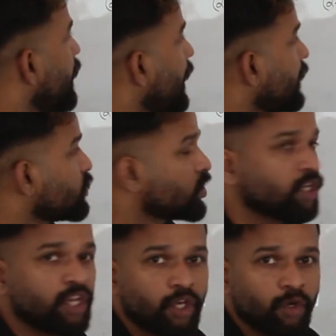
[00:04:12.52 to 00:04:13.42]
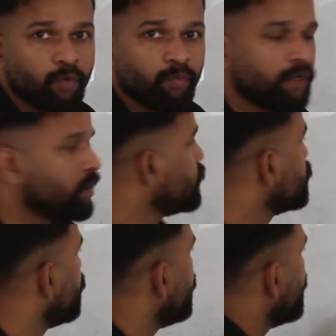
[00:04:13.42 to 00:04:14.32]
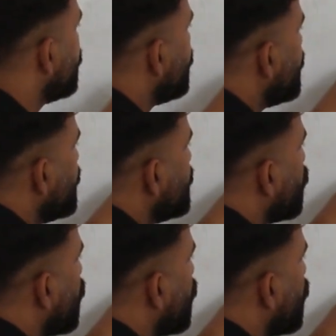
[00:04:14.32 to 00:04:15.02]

x cube. So we, know we need